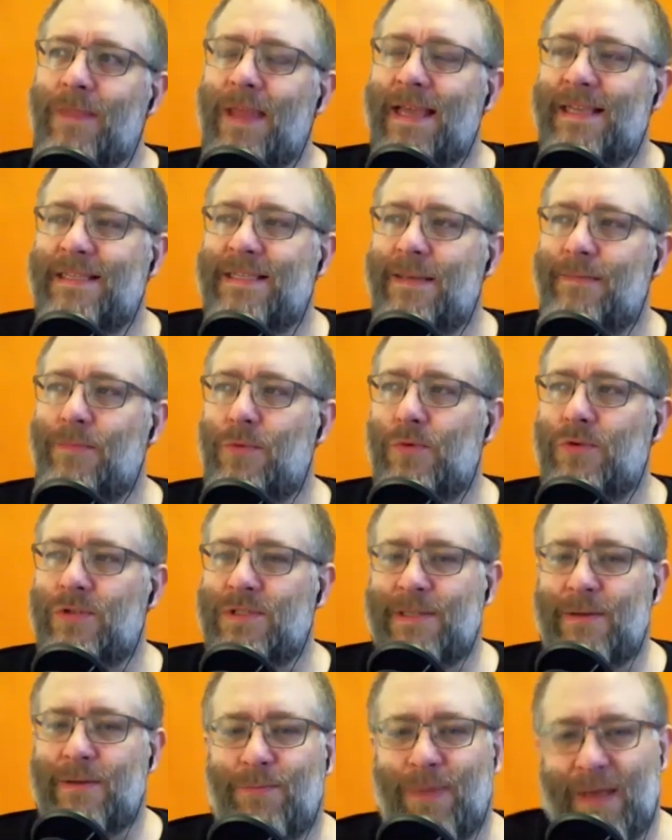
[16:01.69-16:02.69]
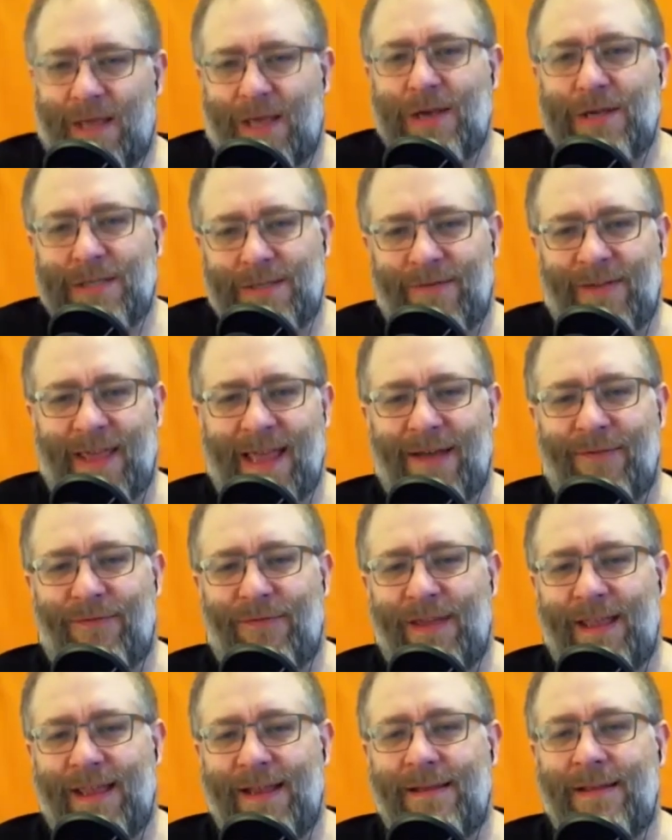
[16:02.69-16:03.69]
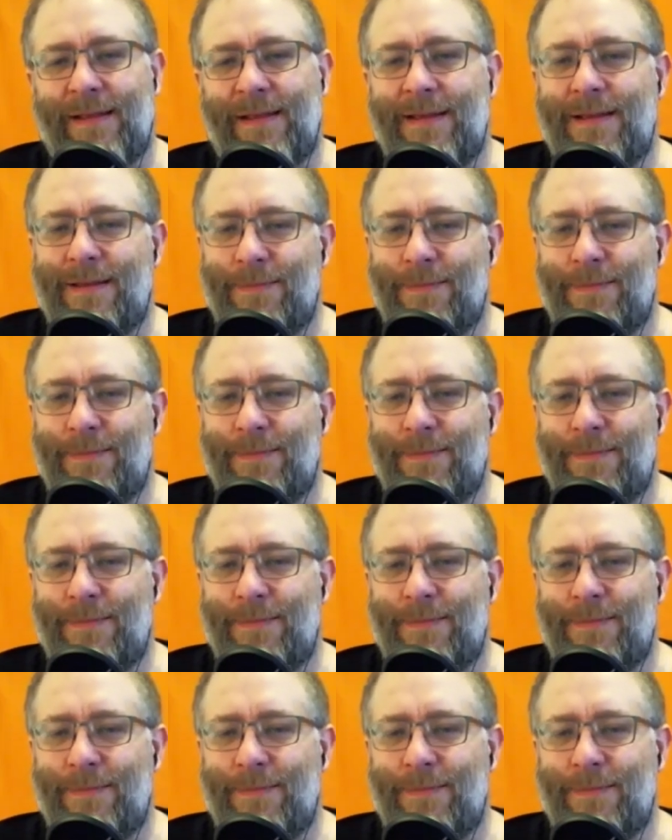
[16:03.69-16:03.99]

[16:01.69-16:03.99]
is it more to because of caffeine,